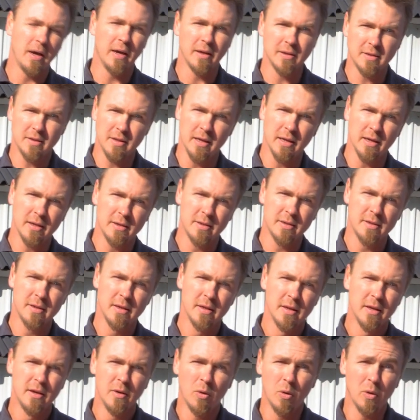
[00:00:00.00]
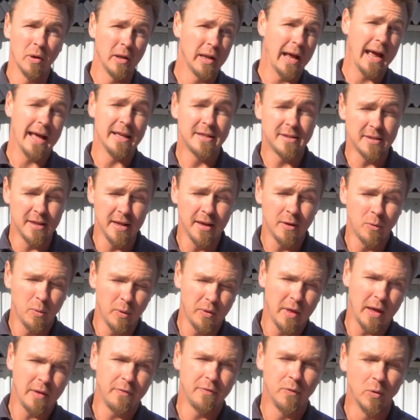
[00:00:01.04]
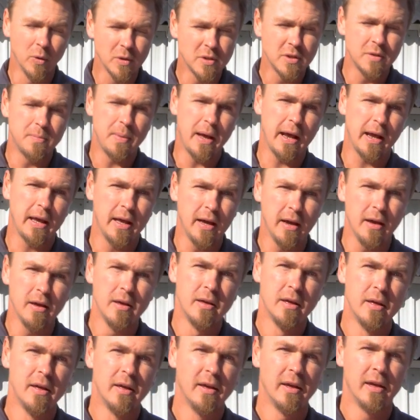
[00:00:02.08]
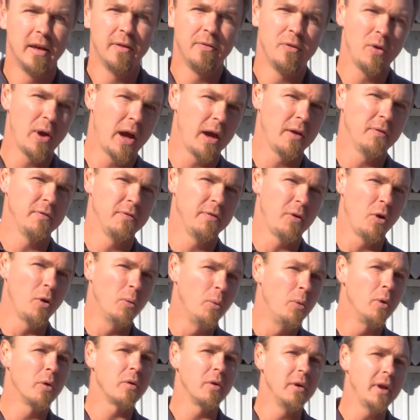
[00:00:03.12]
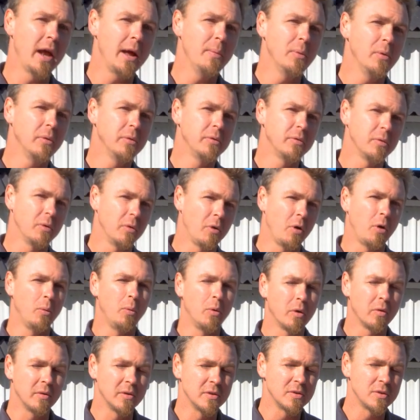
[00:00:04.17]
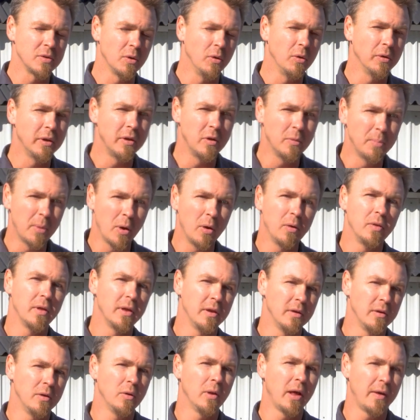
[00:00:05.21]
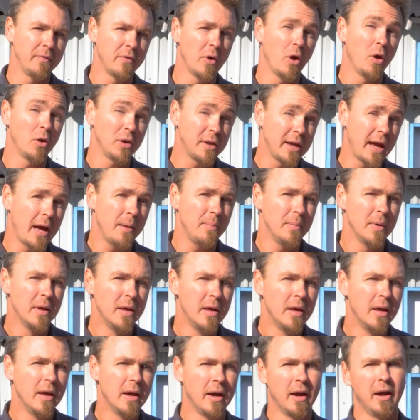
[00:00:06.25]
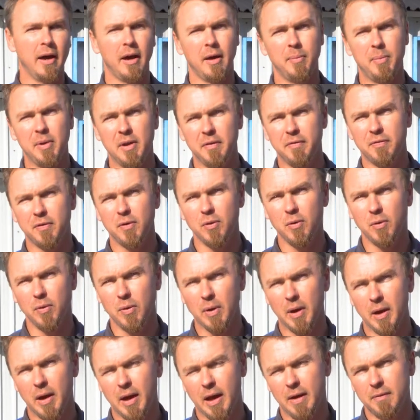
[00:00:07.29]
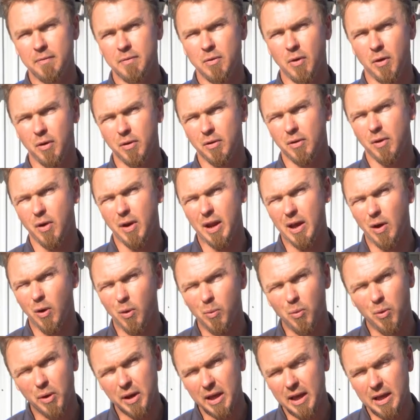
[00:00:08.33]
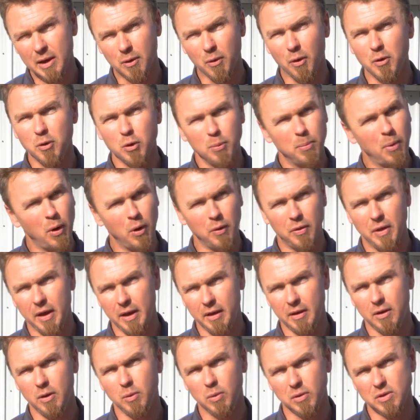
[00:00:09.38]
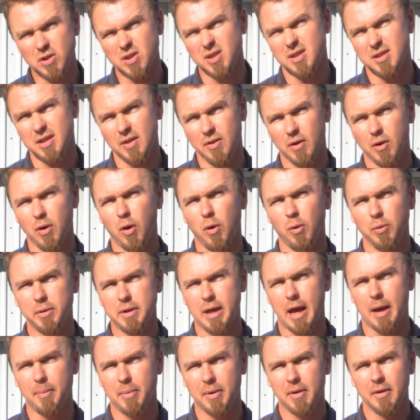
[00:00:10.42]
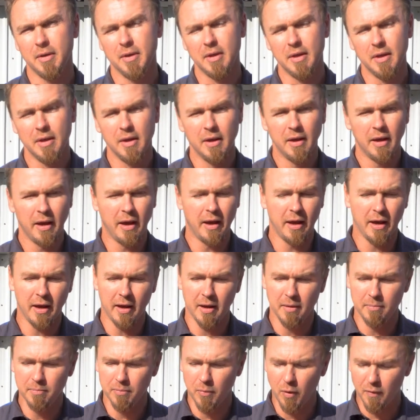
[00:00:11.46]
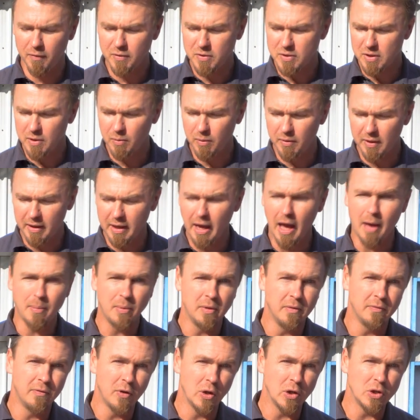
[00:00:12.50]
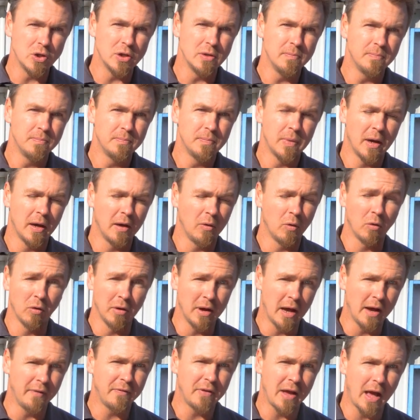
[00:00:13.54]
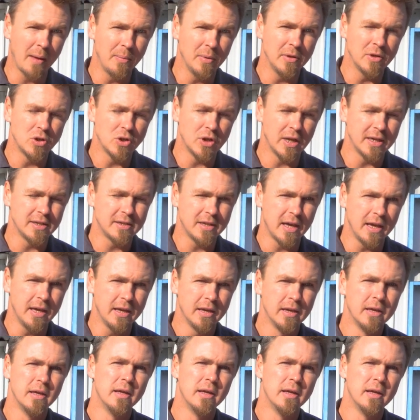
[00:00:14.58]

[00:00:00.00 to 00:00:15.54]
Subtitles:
sinks, or a sink with a faucet back here. If you have hot water enabled or hot water installed in your boat, then you'll have the hot tap. But if you have not got a hot water heater on your boat, then you will just see the cold tap. Obviously with a cabin version, or an aft cabin, should I say,